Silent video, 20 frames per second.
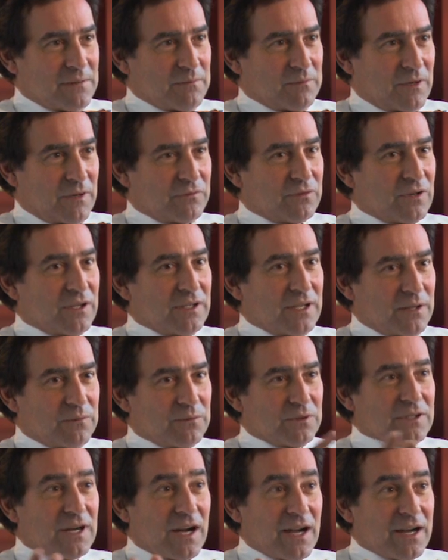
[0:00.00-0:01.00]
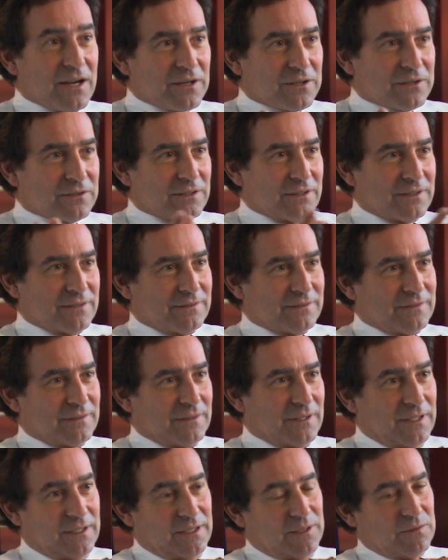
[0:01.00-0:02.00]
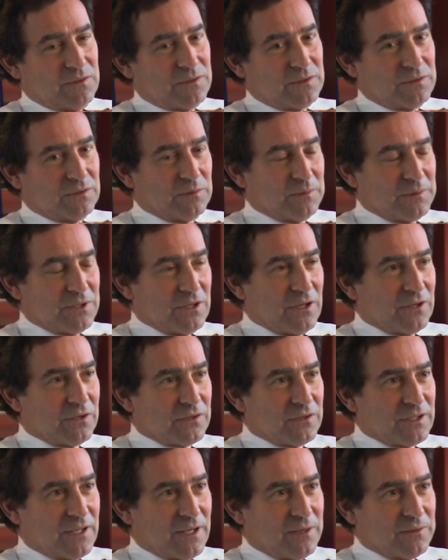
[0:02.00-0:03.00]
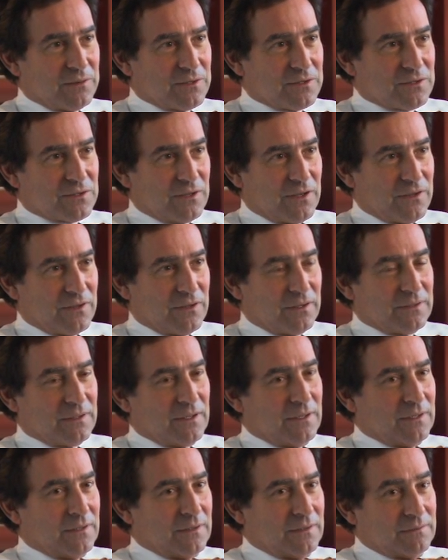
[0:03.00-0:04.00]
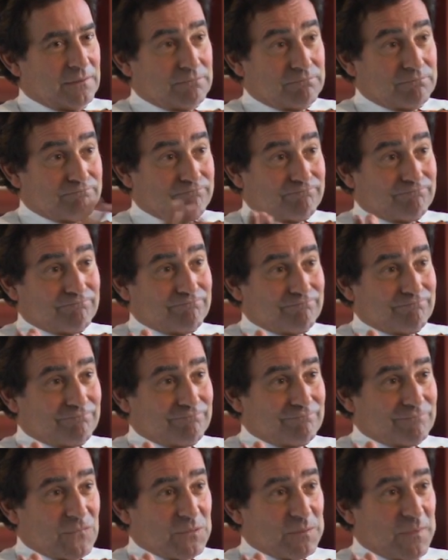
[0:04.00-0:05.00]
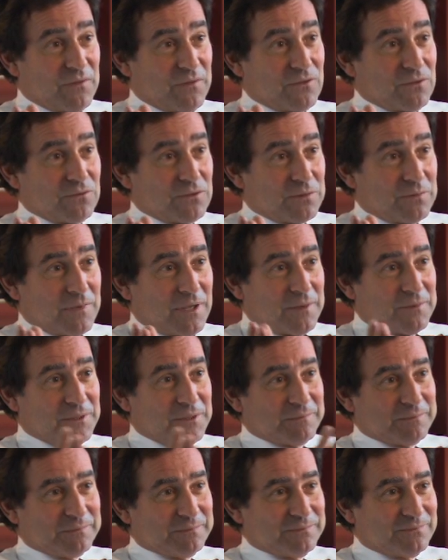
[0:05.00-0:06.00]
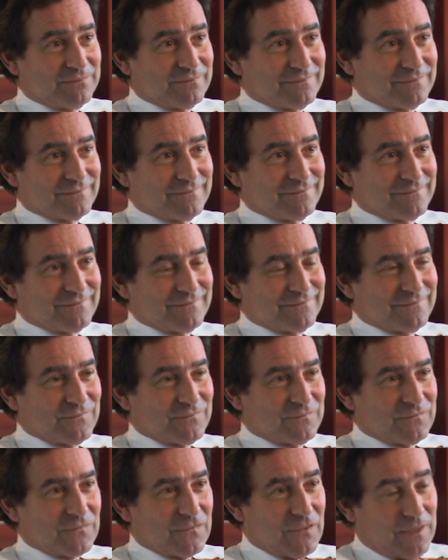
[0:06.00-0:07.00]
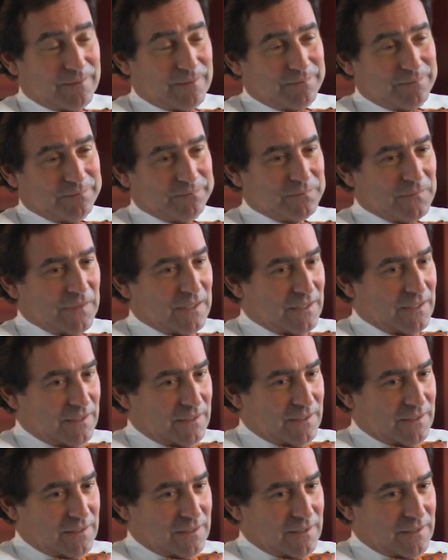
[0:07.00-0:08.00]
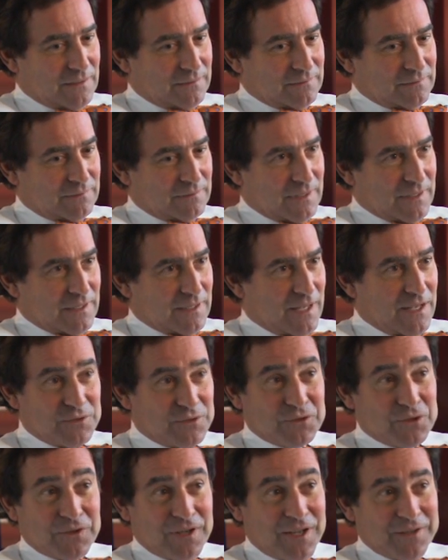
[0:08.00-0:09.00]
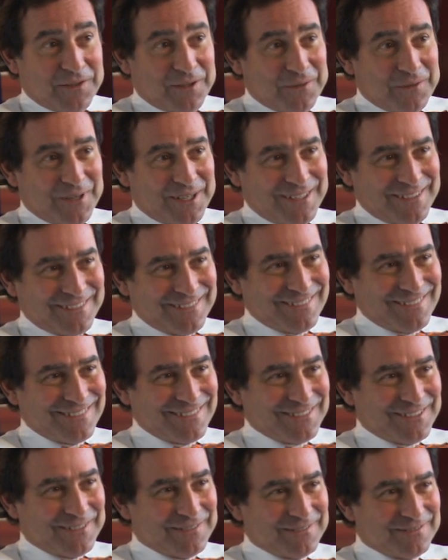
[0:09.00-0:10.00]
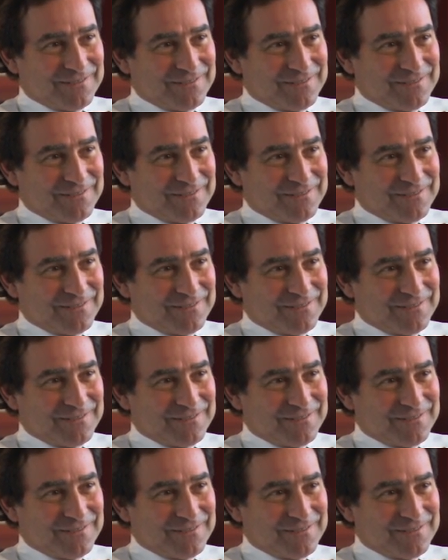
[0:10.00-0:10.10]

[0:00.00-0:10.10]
my friend had retired, and he was a little bit younger than I was, so I thought, it's my future maybe, and it hasn't turned out that way. So.